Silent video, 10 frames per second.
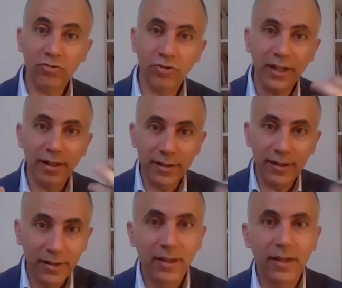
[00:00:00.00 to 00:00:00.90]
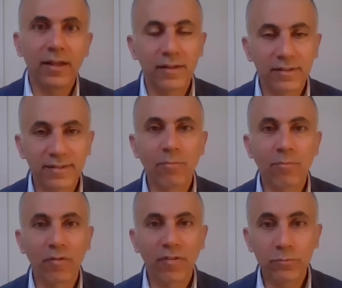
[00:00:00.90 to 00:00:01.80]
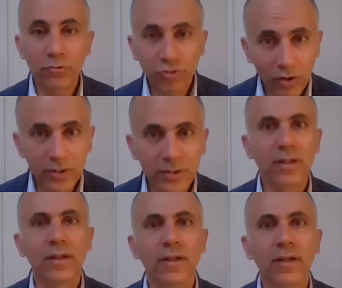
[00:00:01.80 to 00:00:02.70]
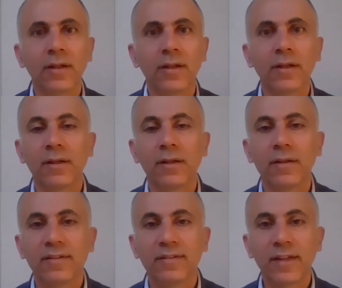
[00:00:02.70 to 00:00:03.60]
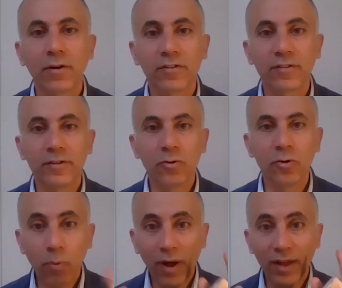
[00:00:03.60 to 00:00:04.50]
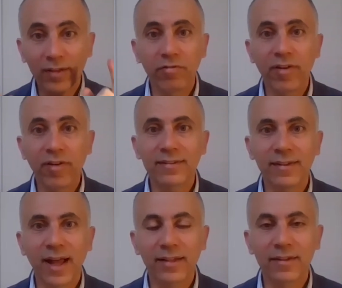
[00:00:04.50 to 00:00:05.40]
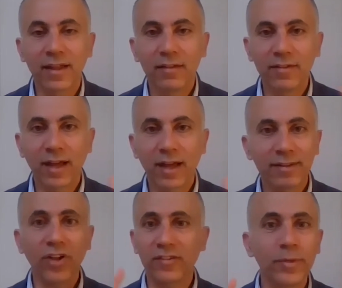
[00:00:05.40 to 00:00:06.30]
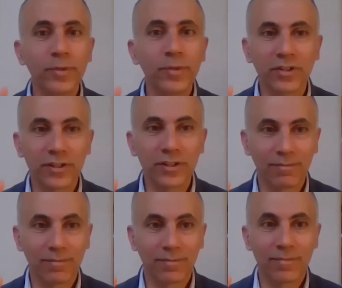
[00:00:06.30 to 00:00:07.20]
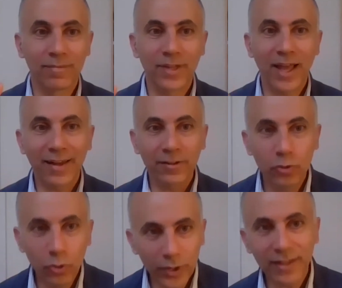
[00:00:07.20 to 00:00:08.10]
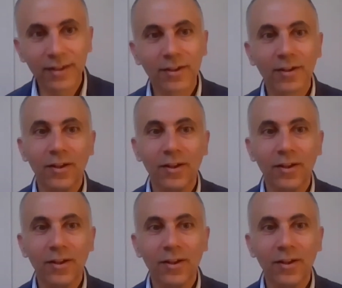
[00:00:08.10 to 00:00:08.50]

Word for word: unfortunately, uh, some of them joined uh, uh, this terrorist group, was the fact that they are not just preaching, they are doing